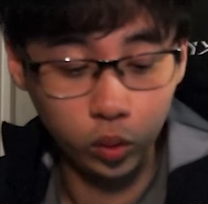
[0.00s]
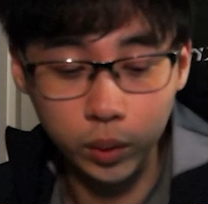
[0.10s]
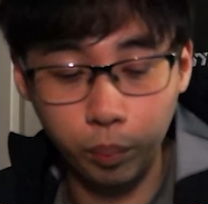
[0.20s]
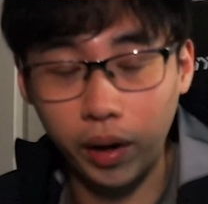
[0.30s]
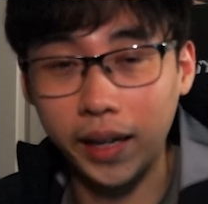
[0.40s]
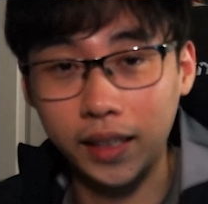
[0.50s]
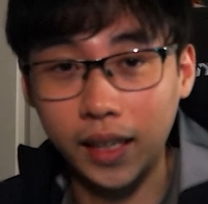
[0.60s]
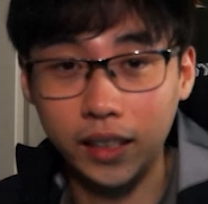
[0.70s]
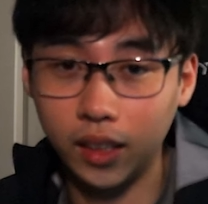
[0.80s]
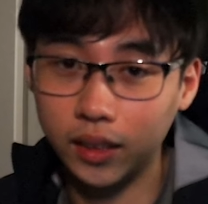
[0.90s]
the only branding
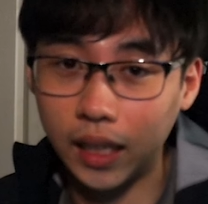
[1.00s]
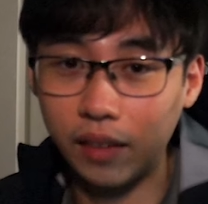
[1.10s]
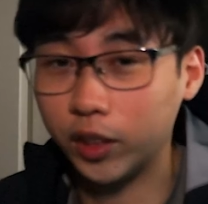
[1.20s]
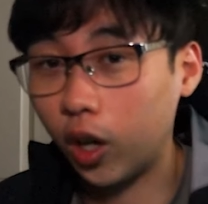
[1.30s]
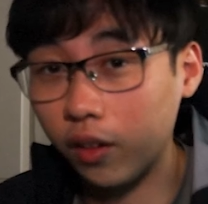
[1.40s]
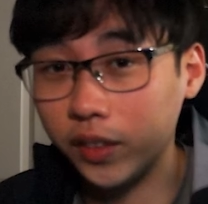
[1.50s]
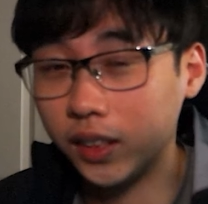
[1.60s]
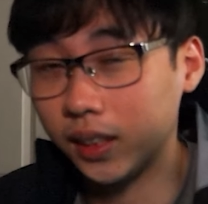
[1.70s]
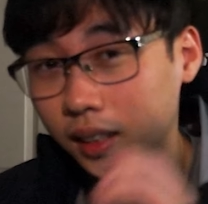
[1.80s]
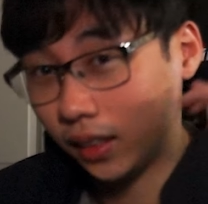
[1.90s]
that it does have is
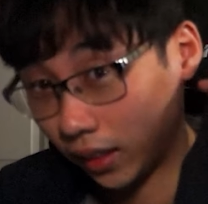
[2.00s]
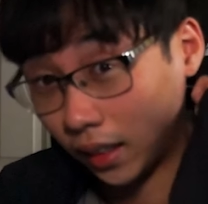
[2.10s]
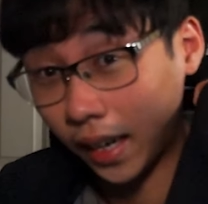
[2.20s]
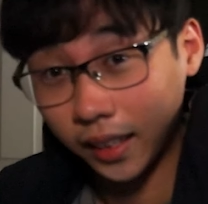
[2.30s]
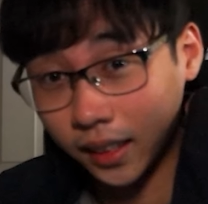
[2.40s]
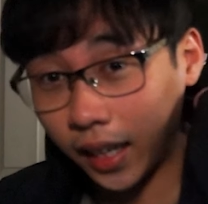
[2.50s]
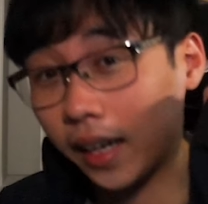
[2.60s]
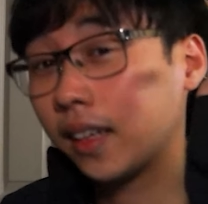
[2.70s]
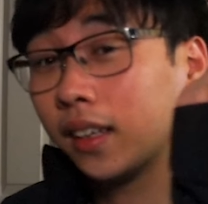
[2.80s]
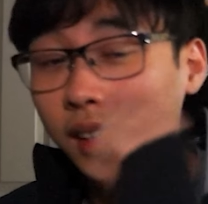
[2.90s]
obviously the neck tag